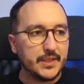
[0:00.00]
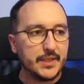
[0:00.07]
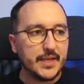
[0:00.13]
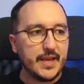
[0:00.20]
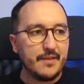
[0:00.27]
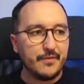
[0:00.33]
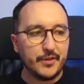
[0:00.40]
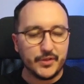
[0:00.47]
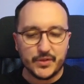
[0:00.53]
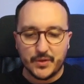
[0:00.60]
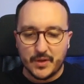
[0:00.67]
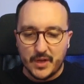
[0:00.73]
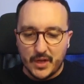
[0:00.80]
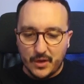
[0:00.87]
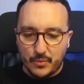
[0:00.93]
event,
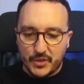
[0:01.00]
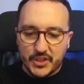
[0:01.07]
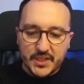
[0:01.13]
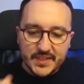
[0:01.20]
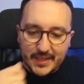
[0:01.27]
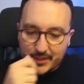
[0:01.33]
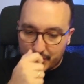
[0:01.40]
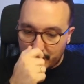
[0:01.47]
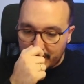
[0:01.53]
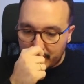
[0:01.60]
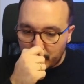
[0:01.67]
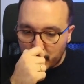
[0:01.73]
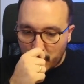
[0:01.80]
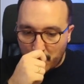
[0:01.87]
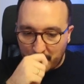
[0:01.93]
which is actually
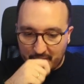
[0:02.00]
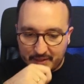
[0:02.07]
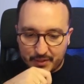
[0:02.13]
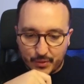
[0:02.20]
the complaint.